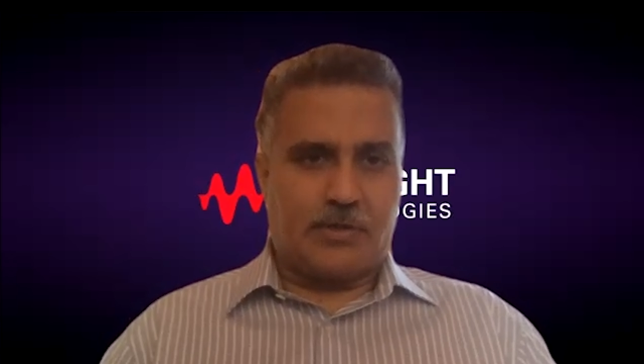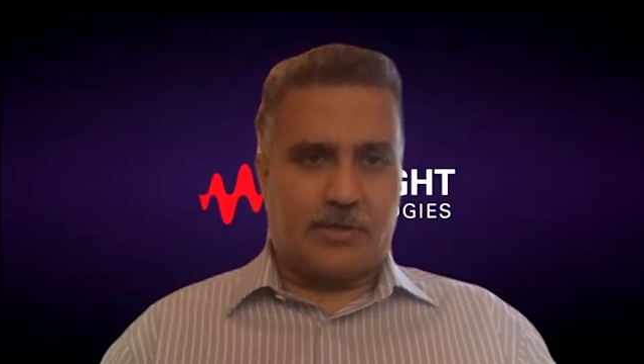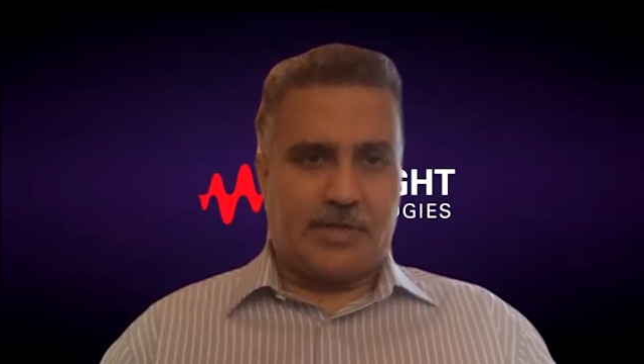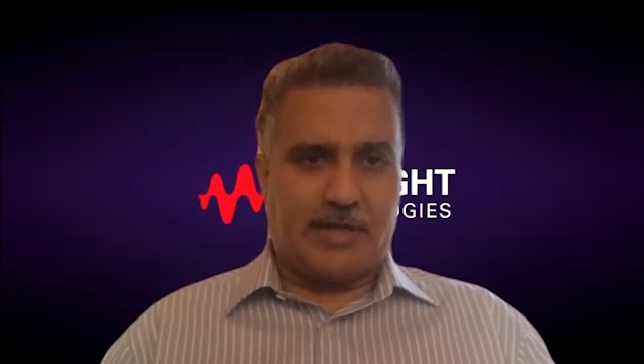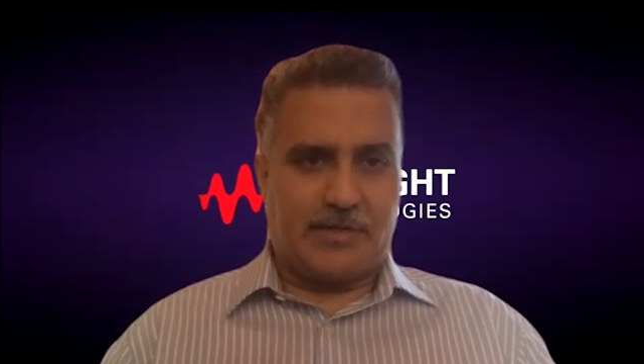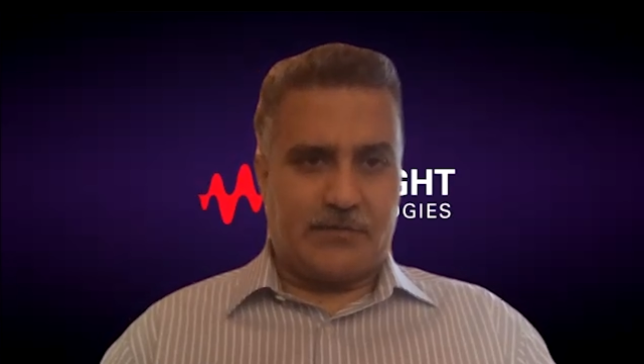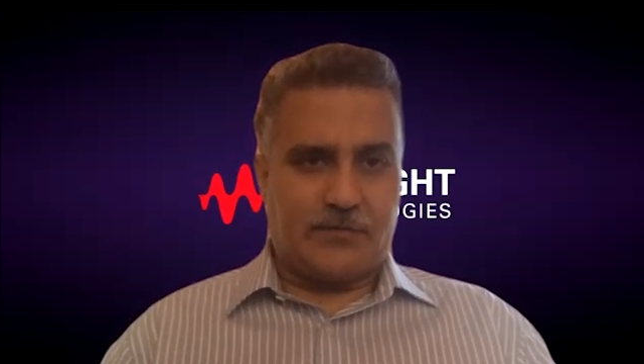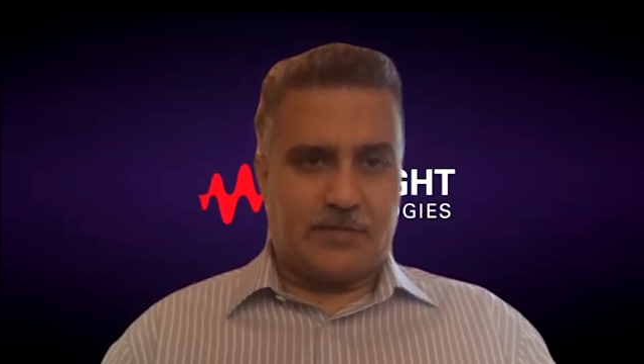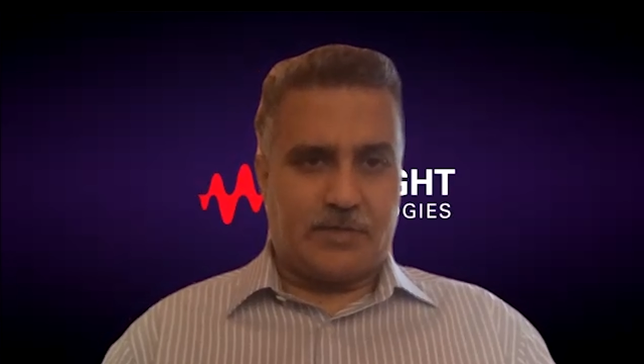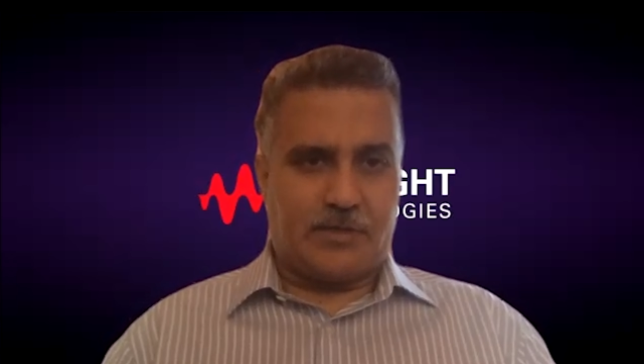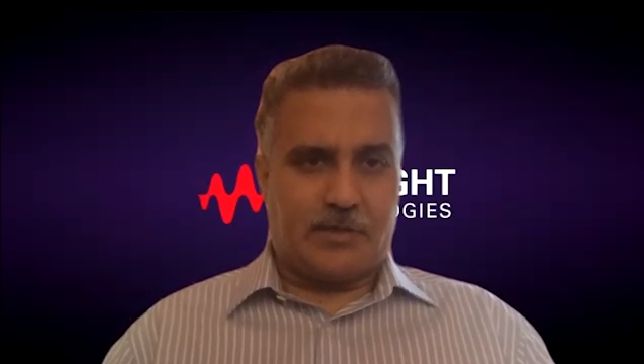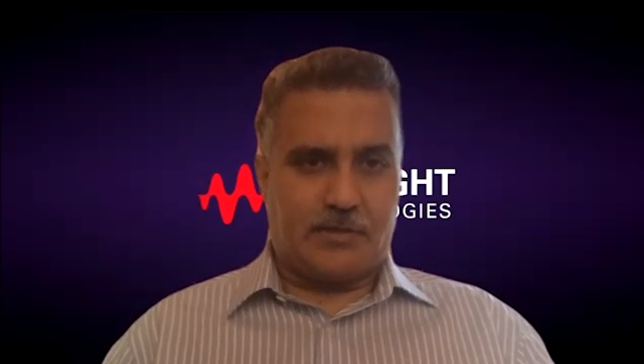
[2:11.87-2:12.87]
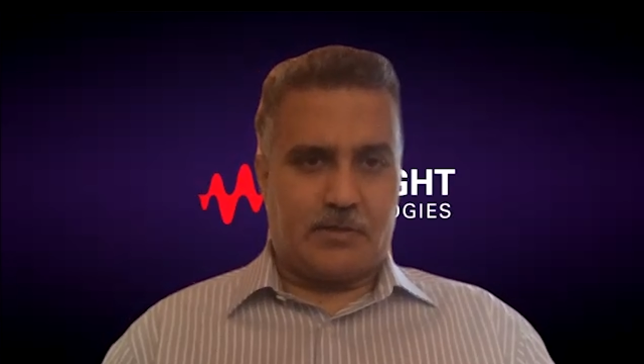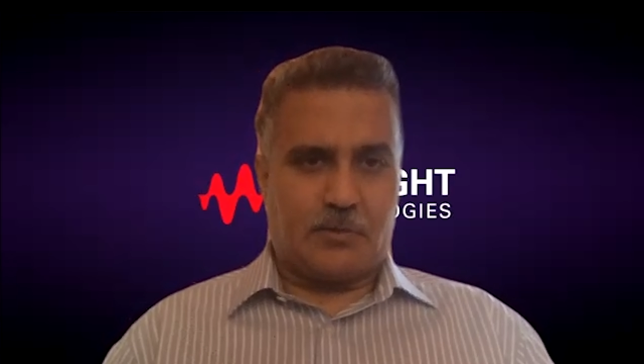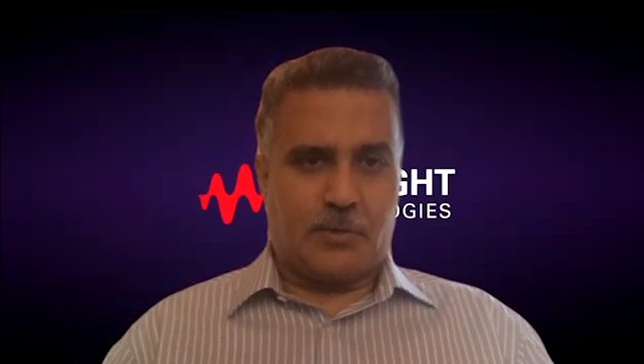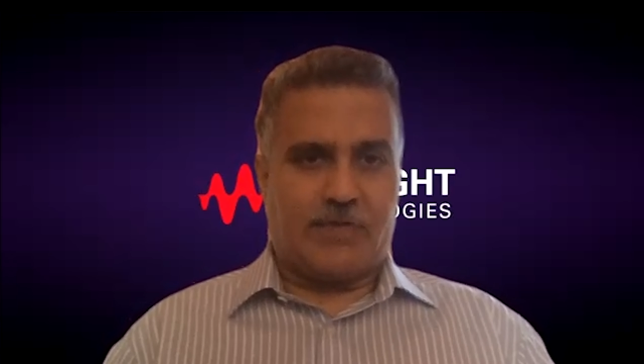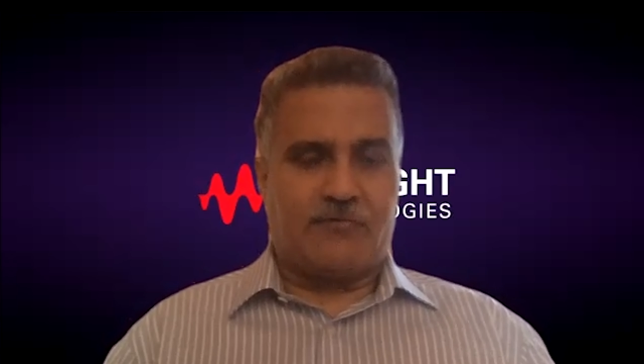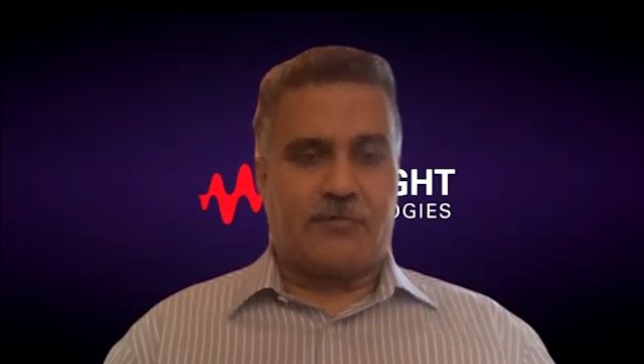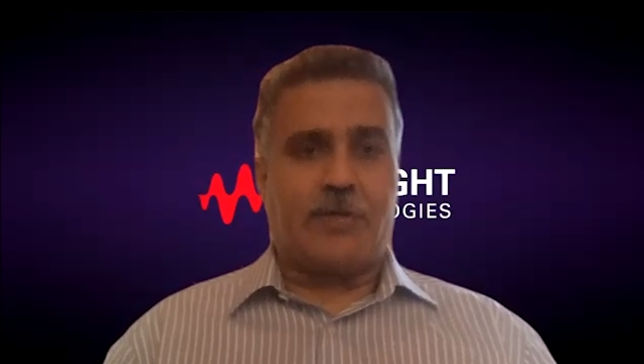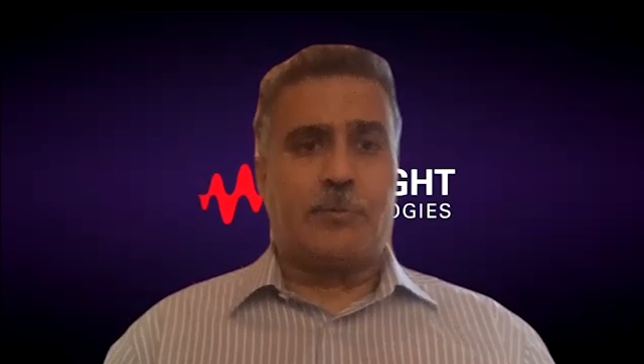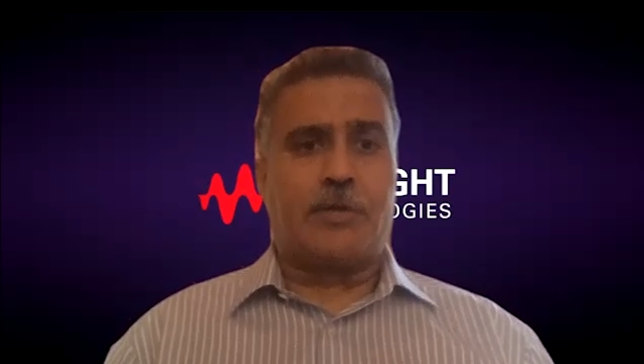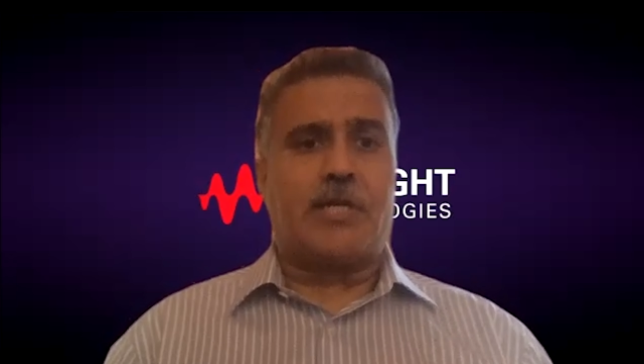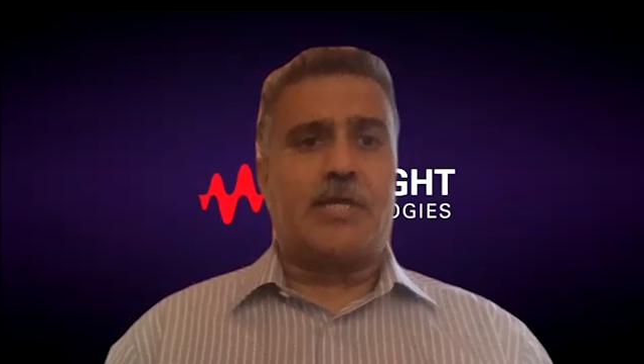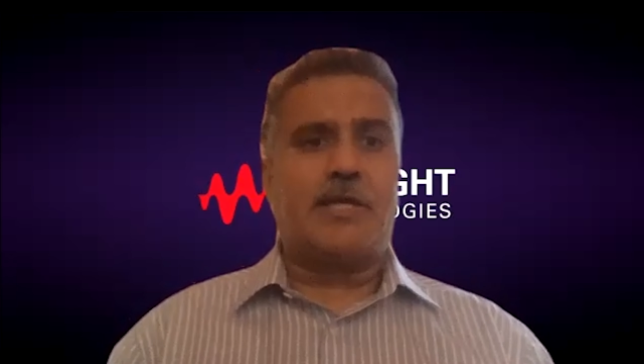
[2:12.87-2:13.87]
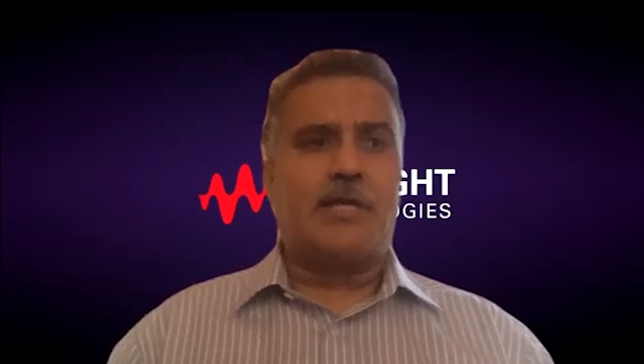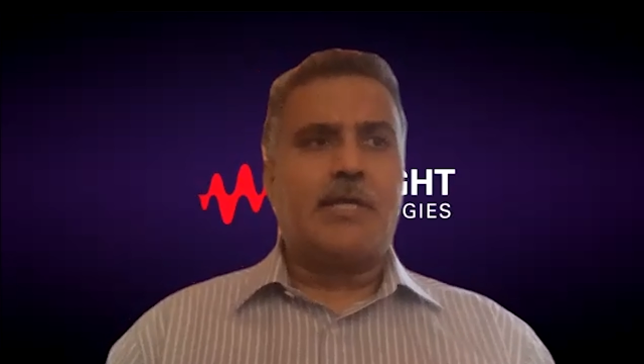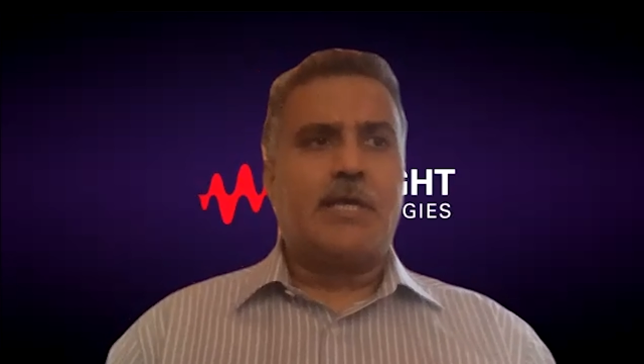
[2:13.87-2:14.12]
native quite frequently.